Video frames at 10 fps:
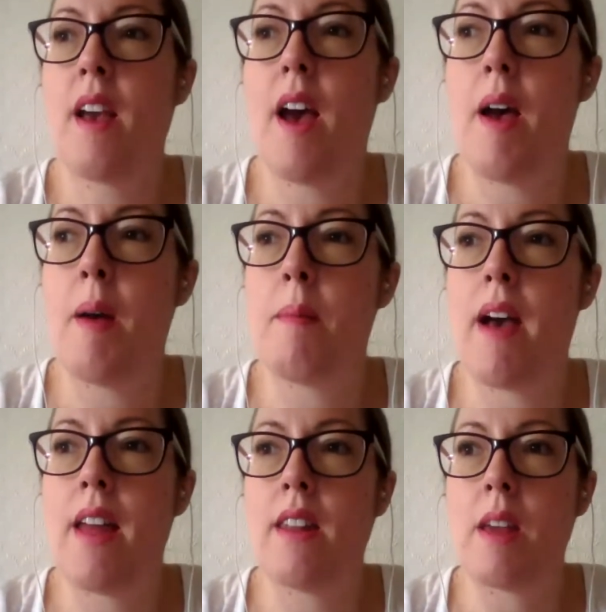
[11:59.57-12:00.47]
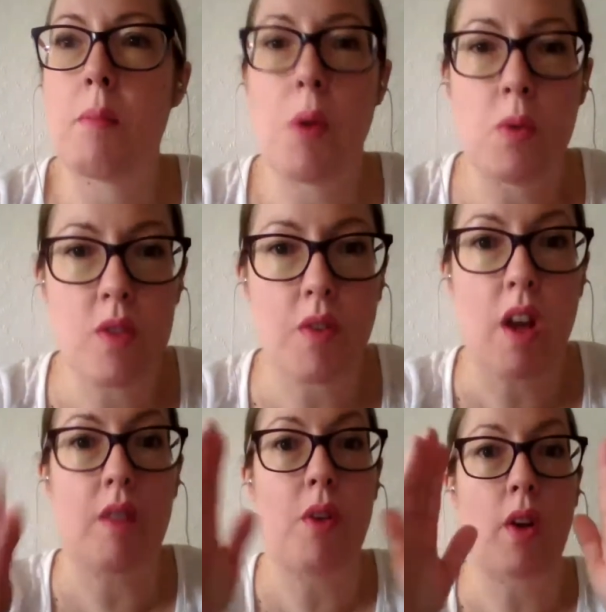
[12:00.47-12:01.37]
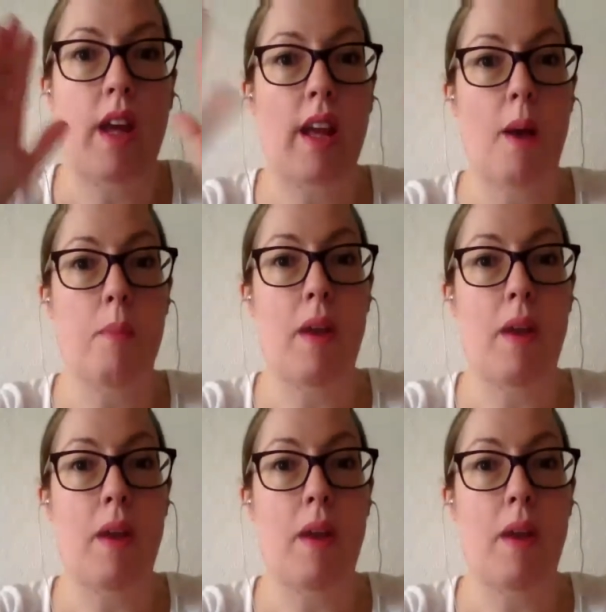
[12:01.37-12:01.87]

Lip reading: and the importance of kind of looking up and